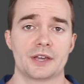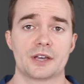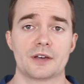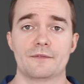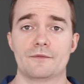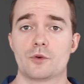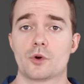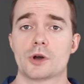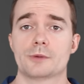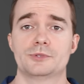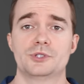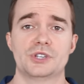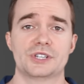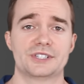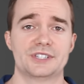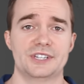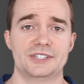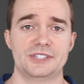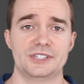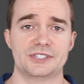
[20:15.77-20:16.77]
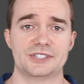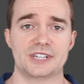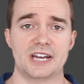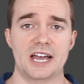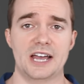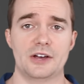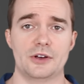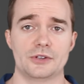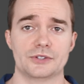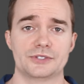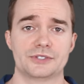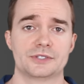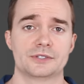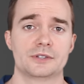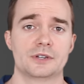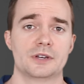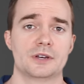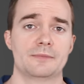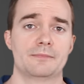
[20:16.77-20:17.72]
conform to existing styles,